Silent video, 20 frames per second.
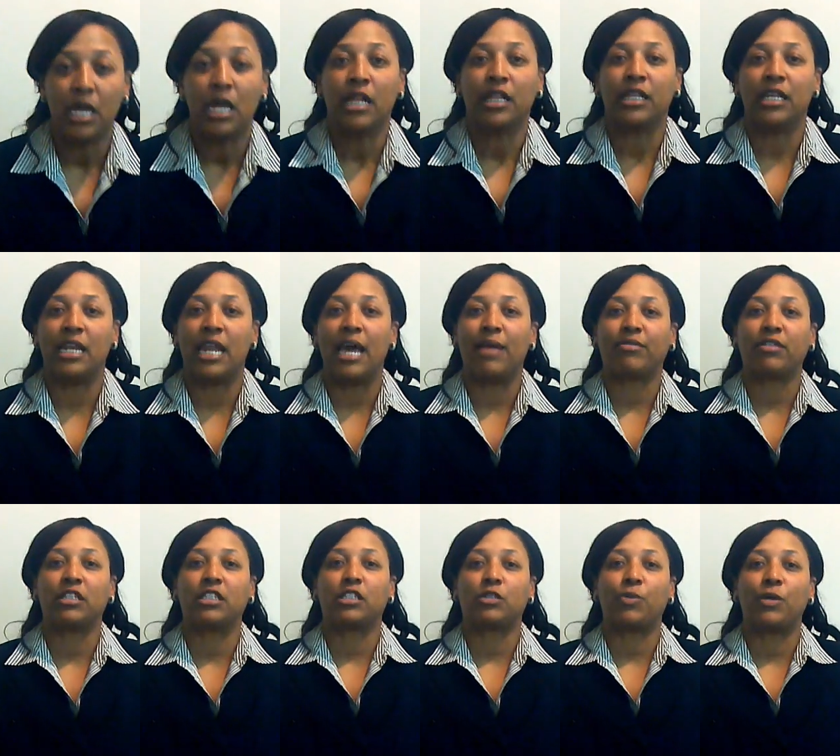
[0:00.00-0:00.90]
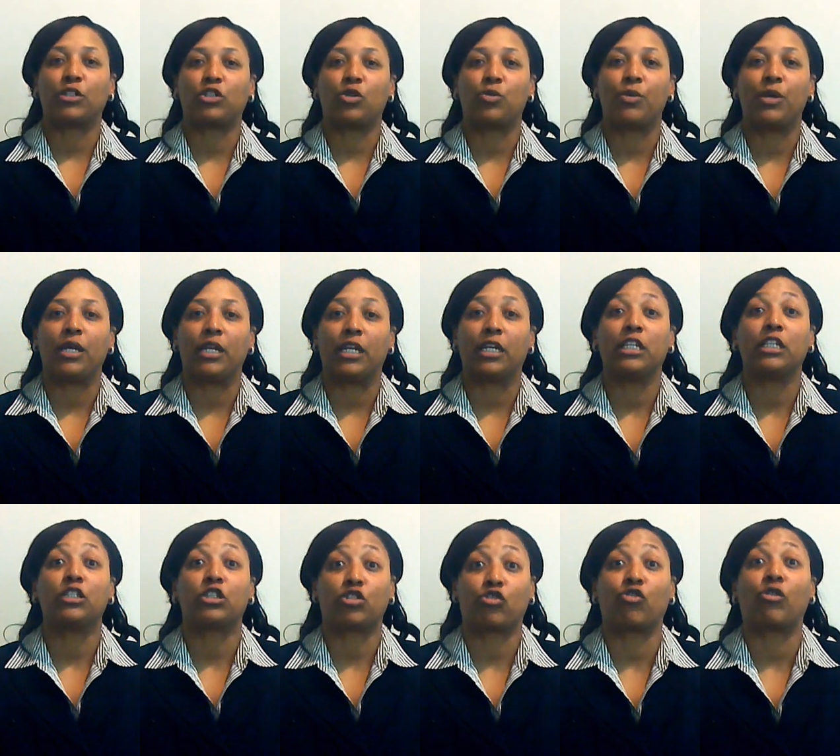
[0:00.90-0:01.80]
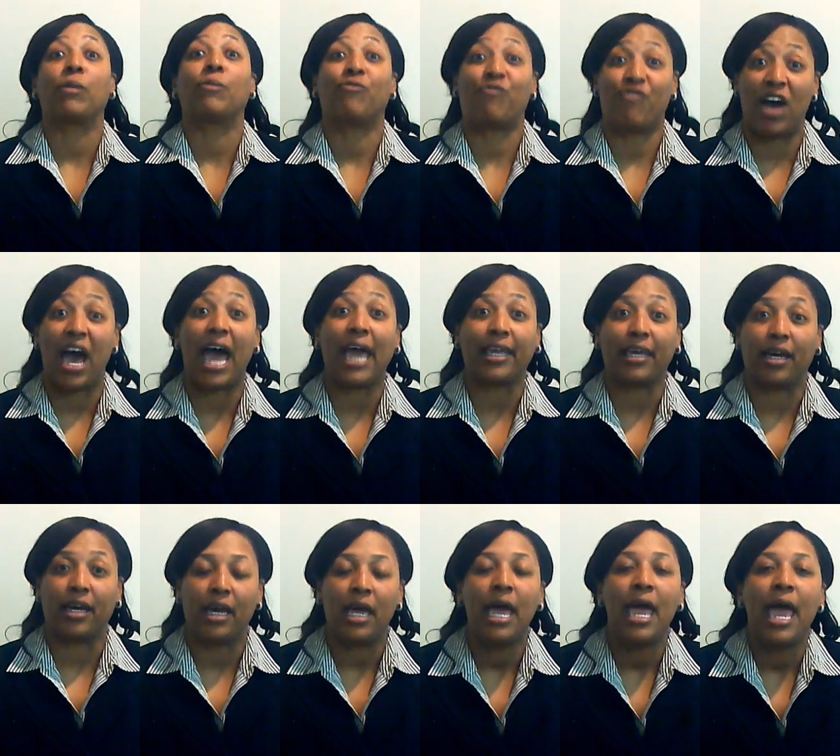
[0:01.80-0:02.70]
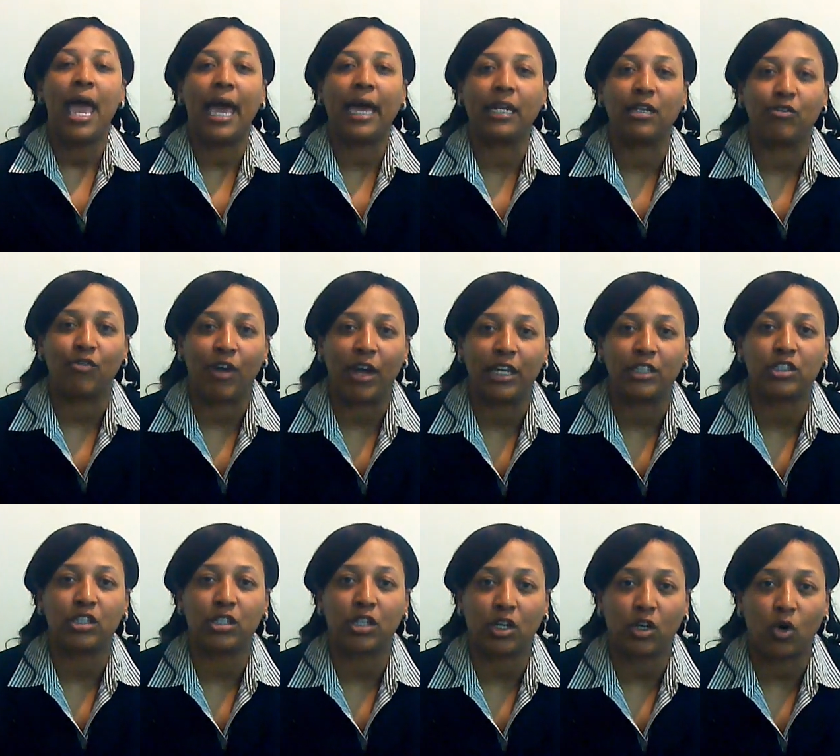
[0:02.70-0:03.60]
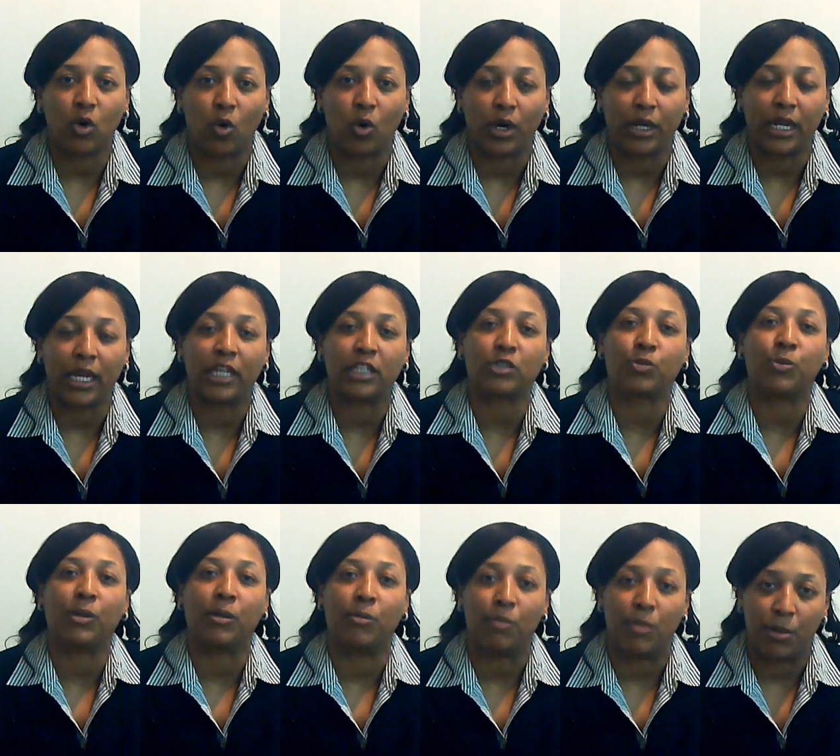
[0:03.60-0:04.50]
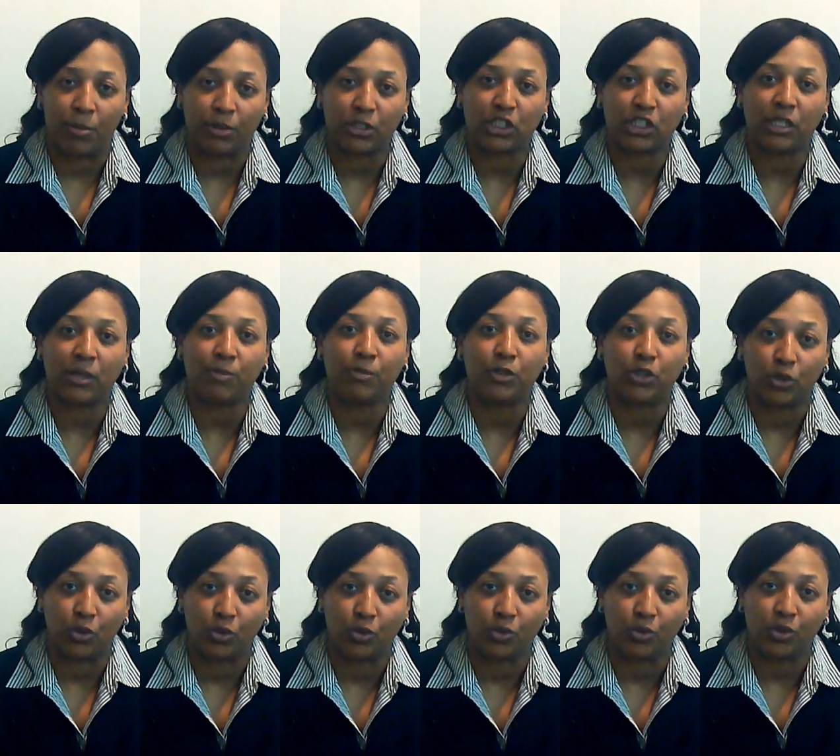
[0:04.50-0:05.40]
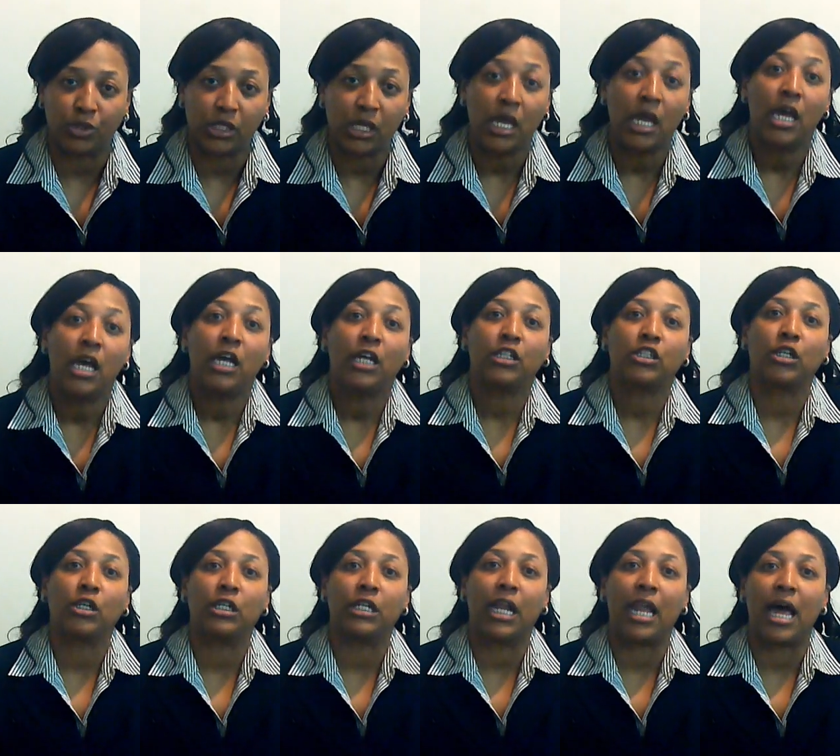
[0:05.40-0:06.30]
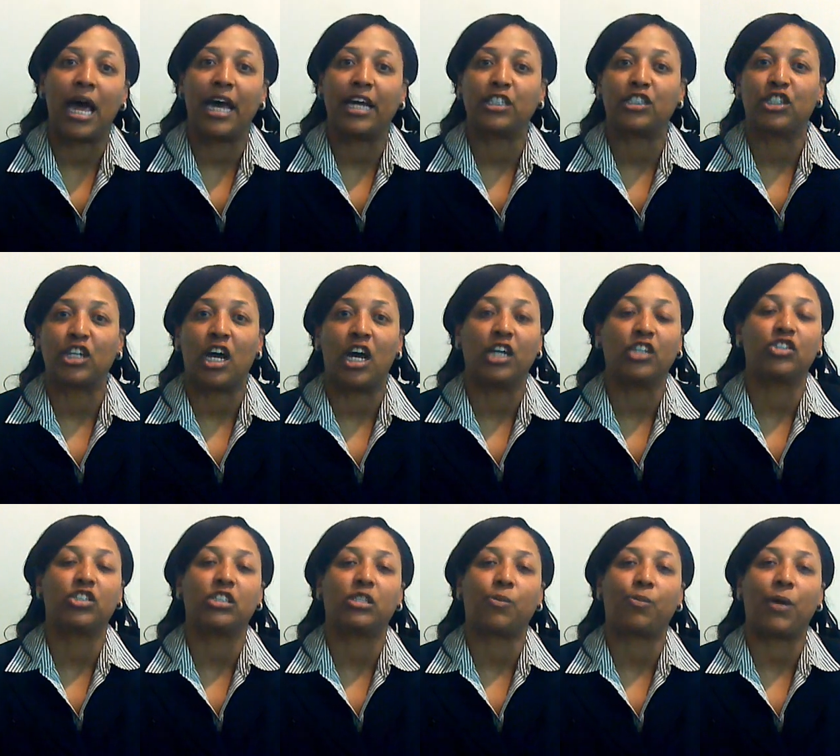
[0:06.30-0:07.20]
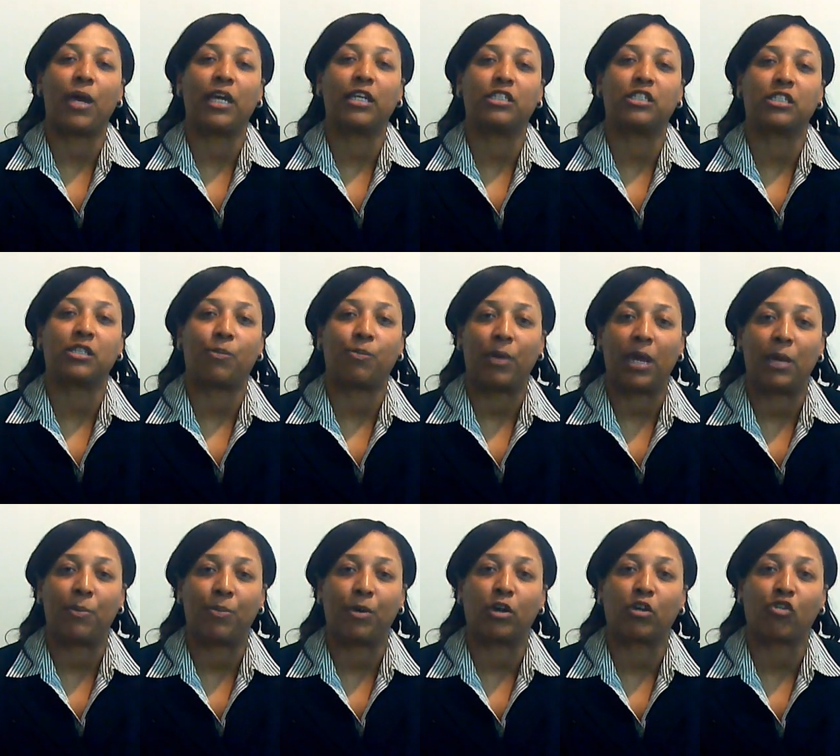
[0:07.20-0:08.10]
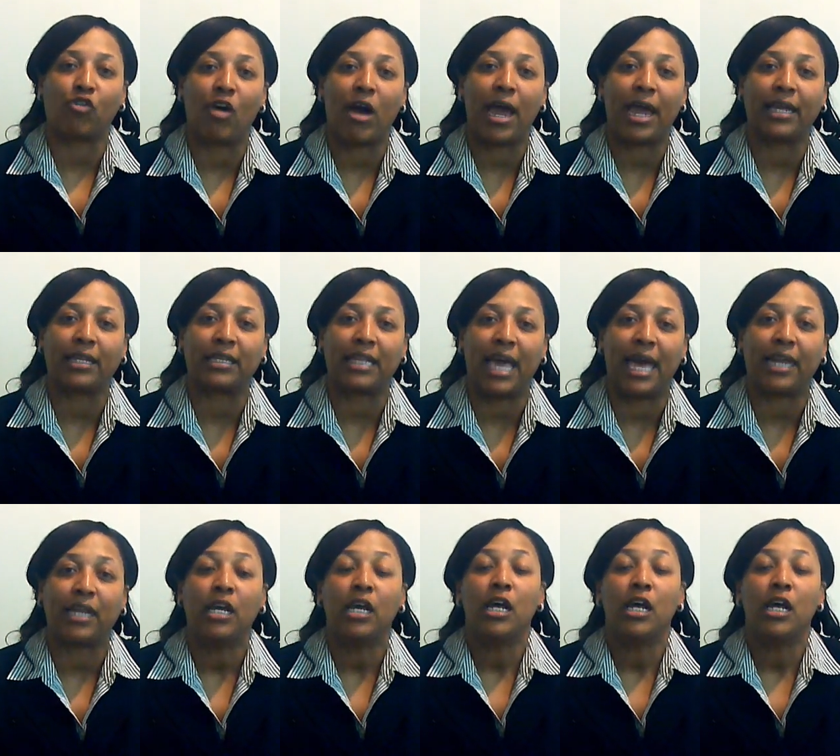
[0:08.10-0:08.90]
Then after the special meeting, he screamed fire, and he ran to the court and spent membership dues to lodge hundreds of pages of paper crying that